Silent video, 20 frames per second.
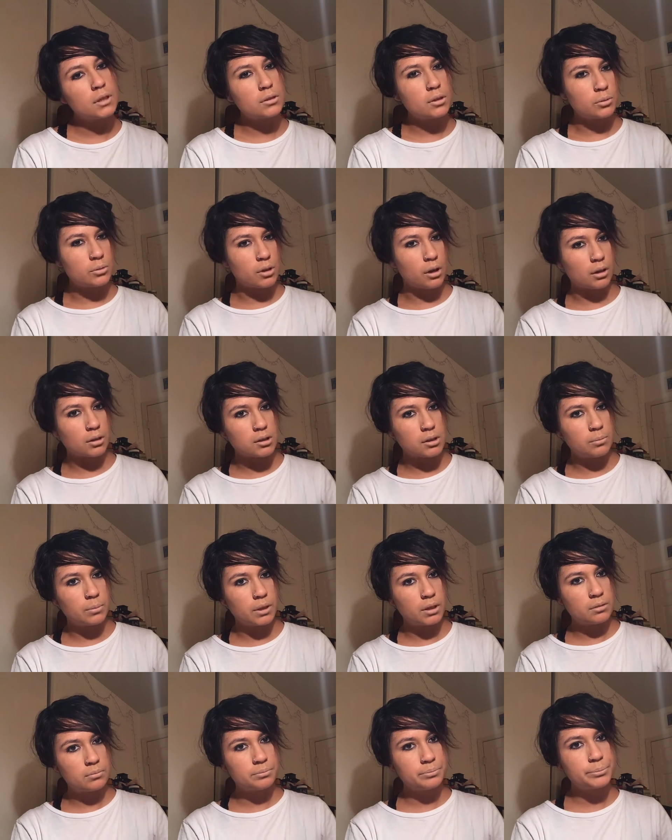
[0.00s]
Don't talk to
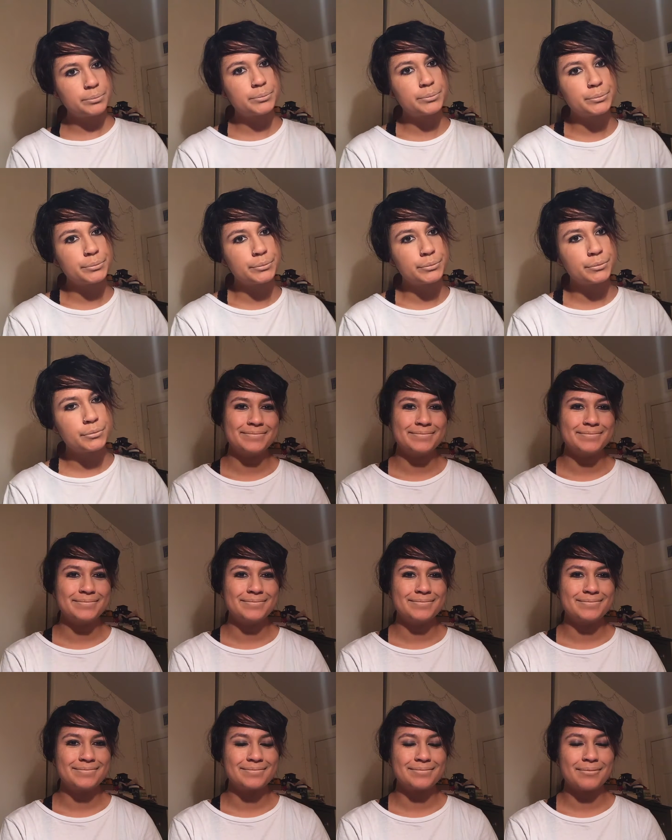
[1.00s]
me.
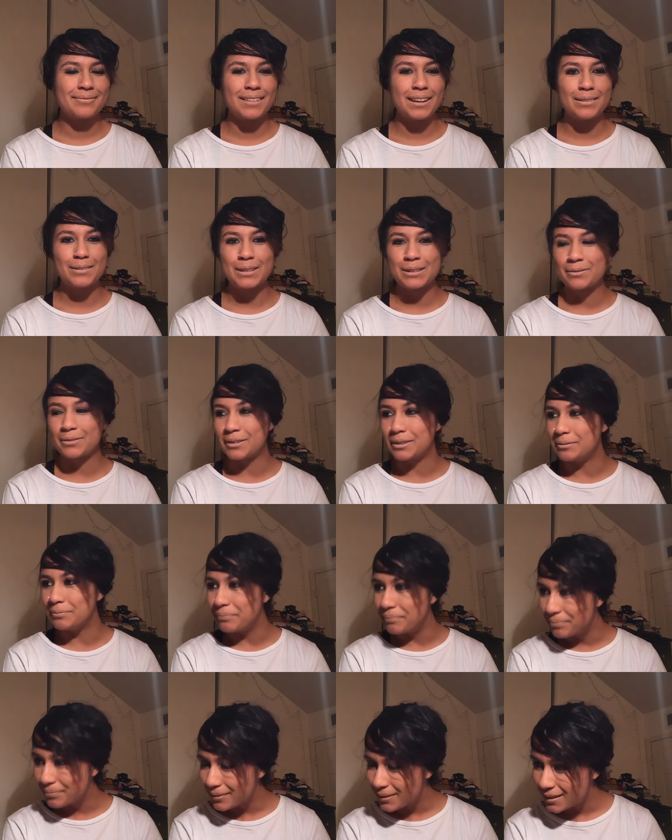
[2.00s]
That was
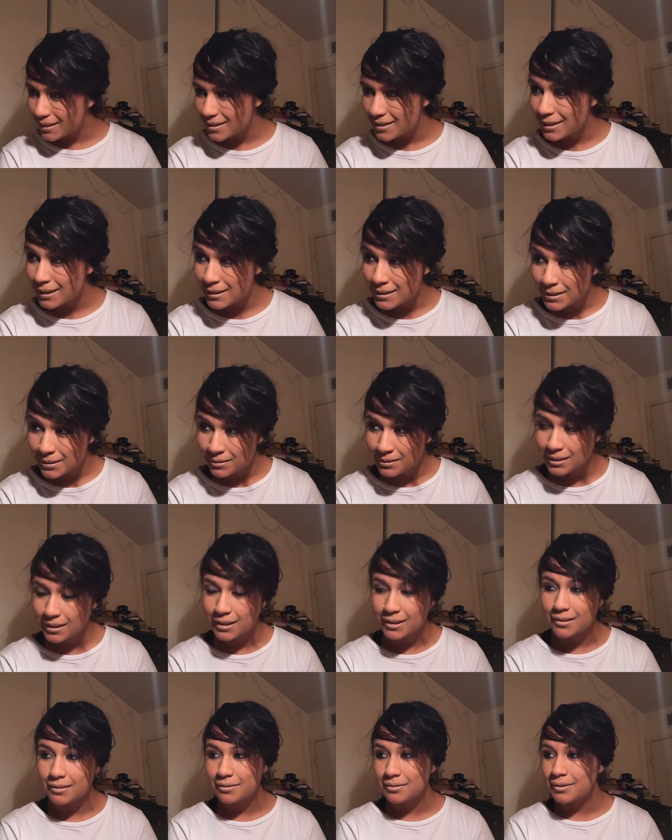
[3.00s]
fun. It was nice to
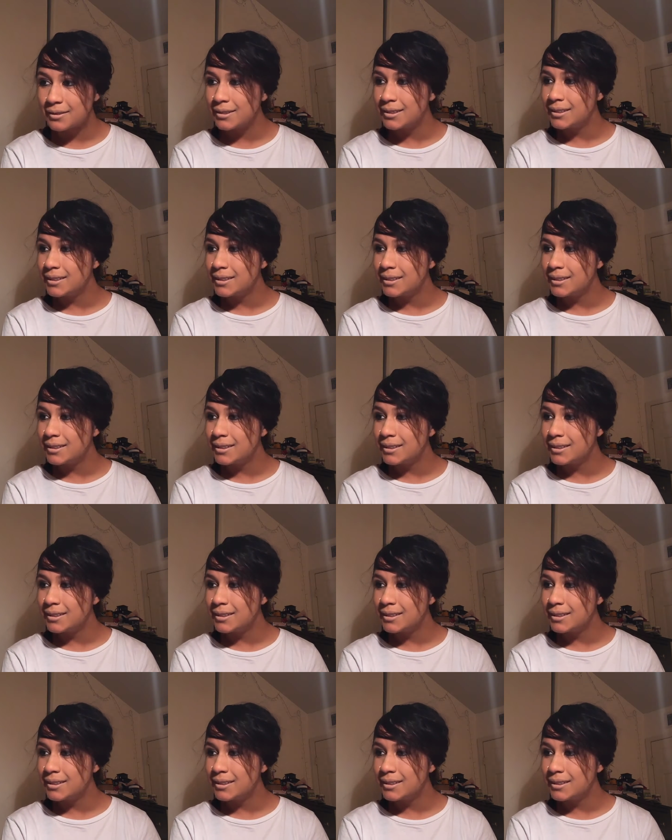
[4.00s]
relive